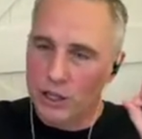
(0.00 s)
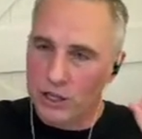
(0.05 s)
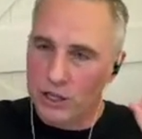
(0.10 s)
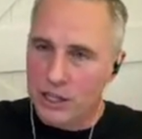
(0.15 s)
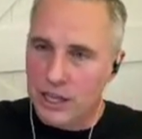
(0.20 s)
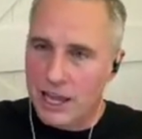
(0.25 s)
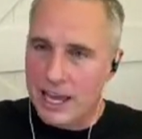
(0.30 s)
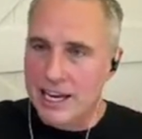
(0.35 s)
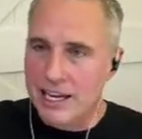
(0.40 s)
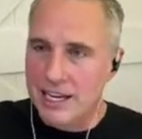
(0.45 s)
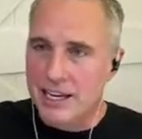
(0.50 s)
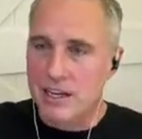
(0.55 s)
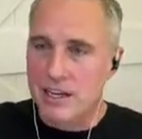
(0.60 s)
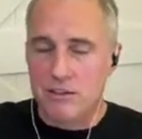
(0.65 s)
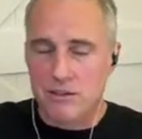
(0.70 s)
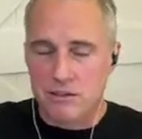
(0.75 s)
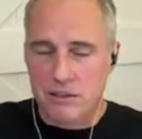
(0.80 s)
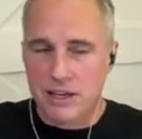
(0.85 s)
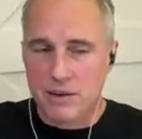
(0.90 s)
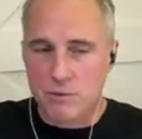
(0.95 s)
Slaton
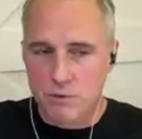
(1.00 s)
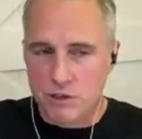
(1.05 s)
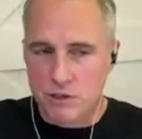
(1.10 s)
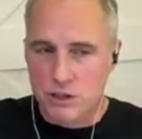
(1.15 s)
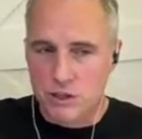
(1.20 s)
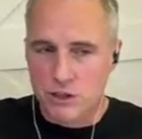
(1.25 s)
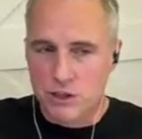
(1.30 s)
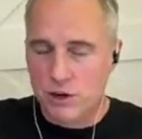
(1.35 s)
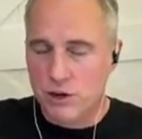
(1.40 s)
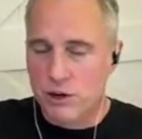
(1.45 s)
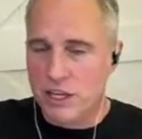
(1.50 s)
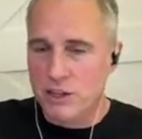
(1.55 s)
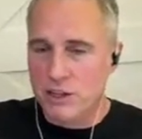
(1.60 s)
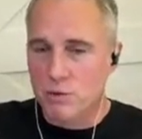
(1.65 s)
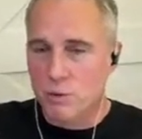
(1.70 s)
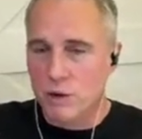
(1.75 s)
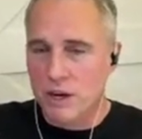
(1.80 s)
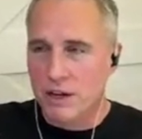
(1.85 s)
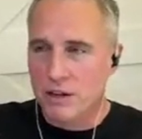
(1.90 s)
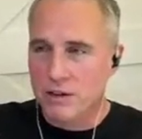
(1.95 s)
because Slaton was an attorney
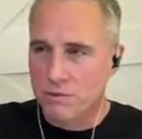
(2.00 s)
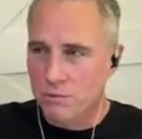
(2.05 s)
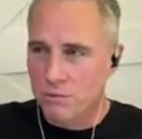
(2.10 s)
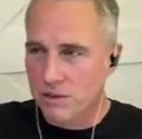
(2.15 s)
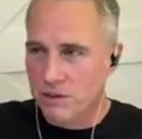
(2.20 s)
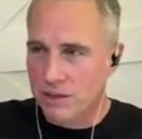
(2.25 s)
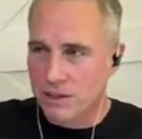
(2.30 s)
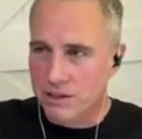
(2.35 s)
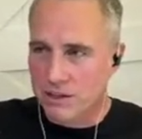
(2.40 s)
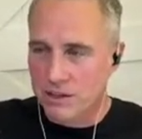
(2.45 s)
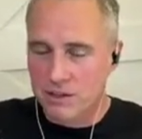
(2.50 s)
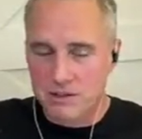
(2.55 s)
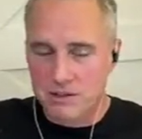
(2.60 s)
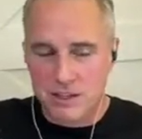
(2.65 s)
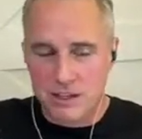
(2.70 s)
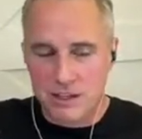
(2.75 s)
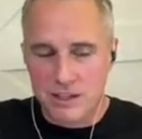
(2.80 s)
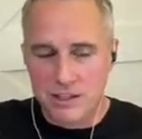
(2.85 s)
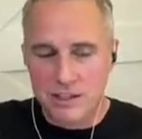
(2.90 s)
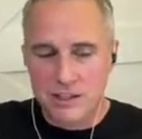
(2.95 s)
as well. We'll get to
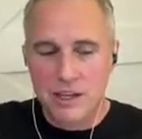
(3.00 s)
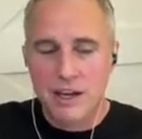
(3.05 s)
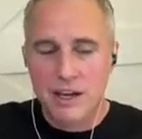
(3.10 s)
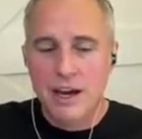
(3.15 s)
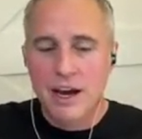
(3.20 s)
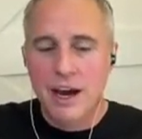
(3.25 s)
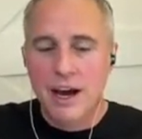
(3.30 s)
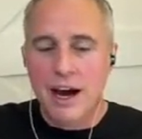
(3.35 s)
his dealings.